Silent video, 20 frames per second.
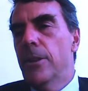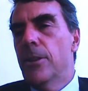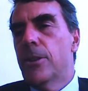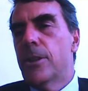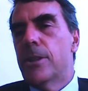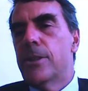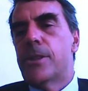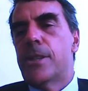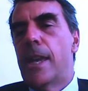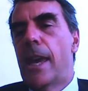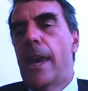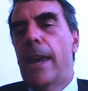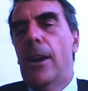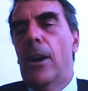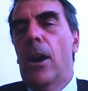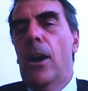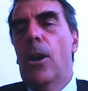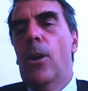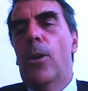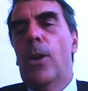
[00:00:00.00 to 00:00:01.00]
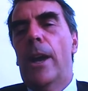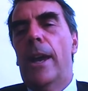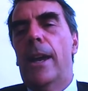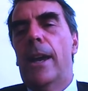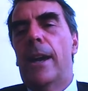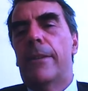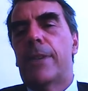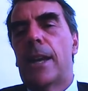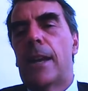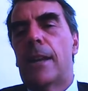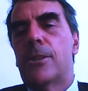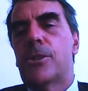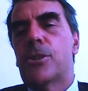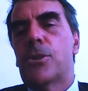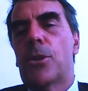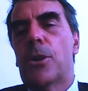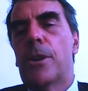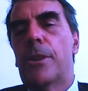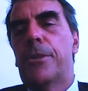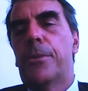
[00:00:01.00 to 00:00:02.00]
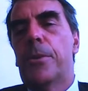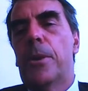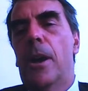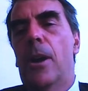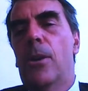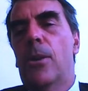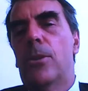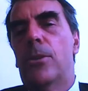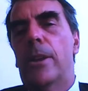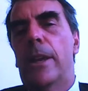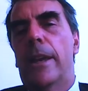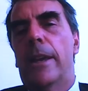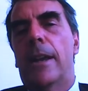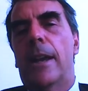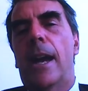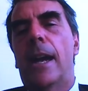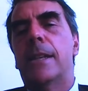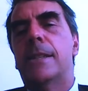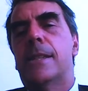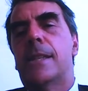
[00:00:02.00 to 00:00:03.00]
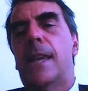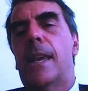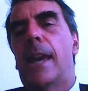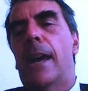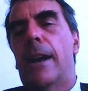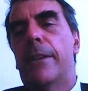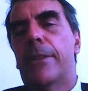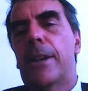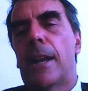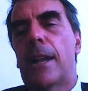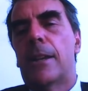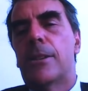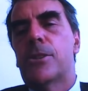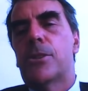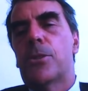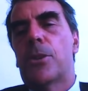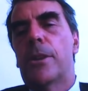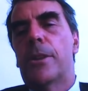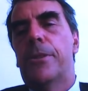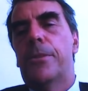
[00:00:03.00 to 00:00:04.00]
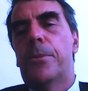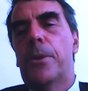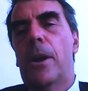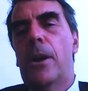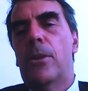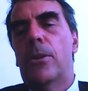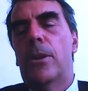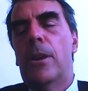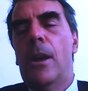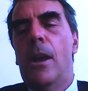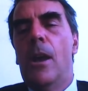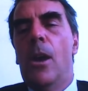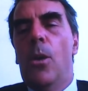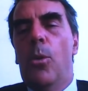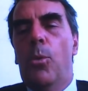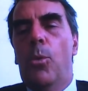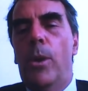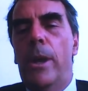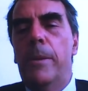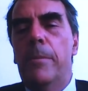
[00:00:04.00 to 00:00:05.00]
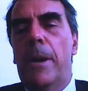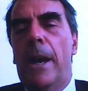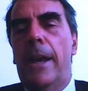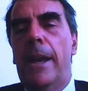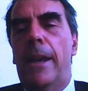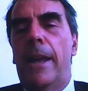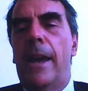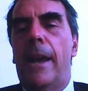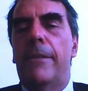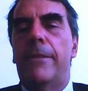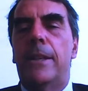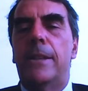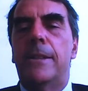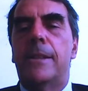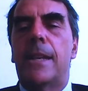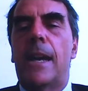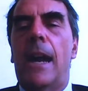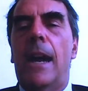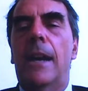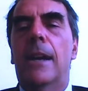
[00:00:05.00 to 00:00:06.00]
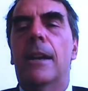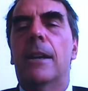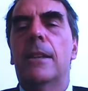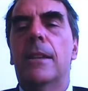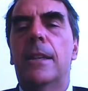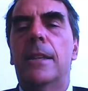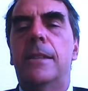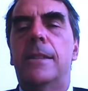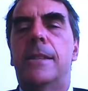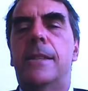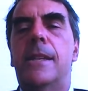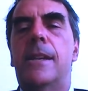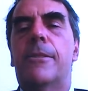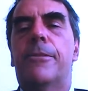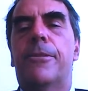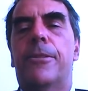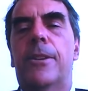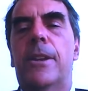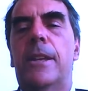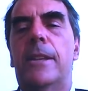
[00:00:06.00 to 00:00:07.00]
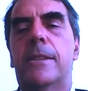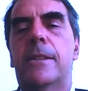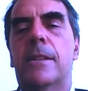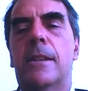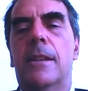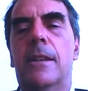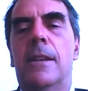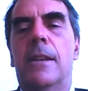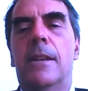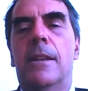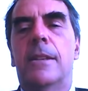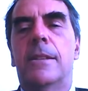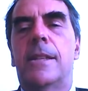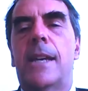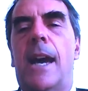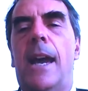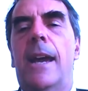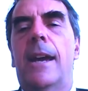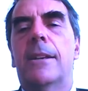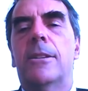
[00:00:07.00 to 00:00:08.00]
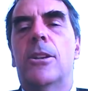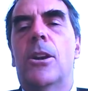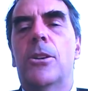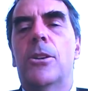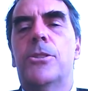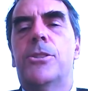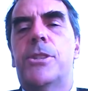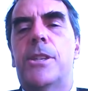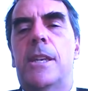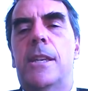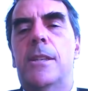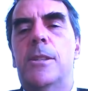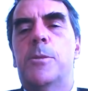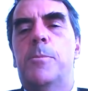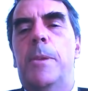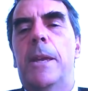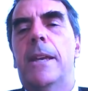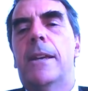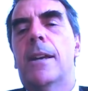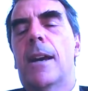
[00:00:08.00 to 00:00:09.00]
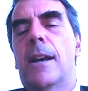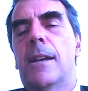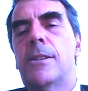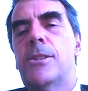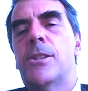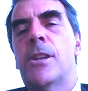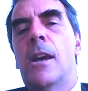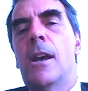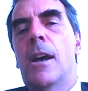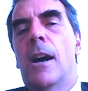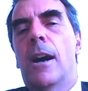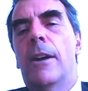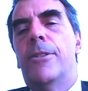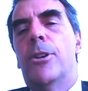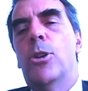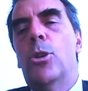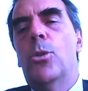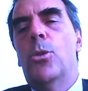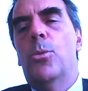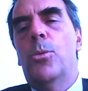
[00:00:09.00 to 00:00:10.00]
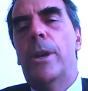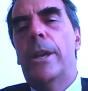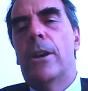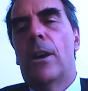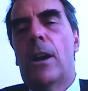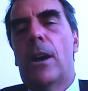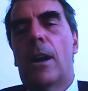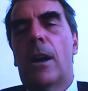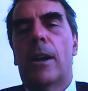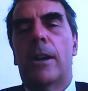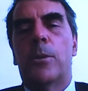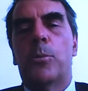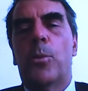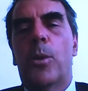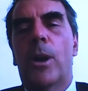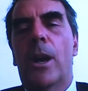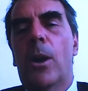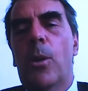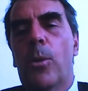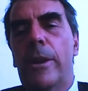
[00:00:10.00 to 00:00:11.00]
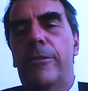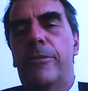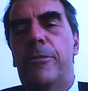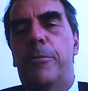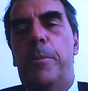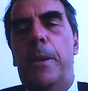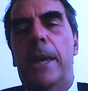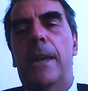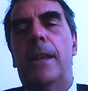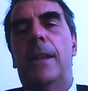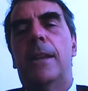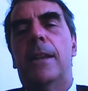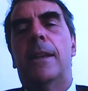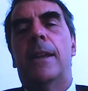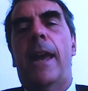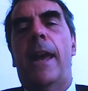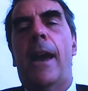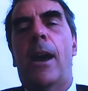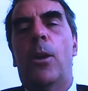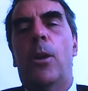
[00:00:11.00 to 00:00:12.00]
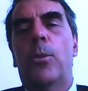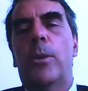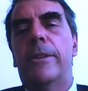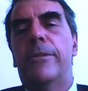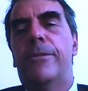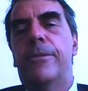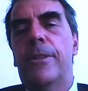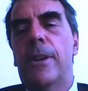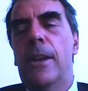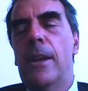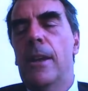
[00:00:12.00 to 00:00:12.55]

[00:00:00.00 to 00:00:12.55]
can say, oh, hey, I've got a sore throat, and I say I've got a sore throat. We might have entirely different diagnoses because of who we are and where we've been and how we've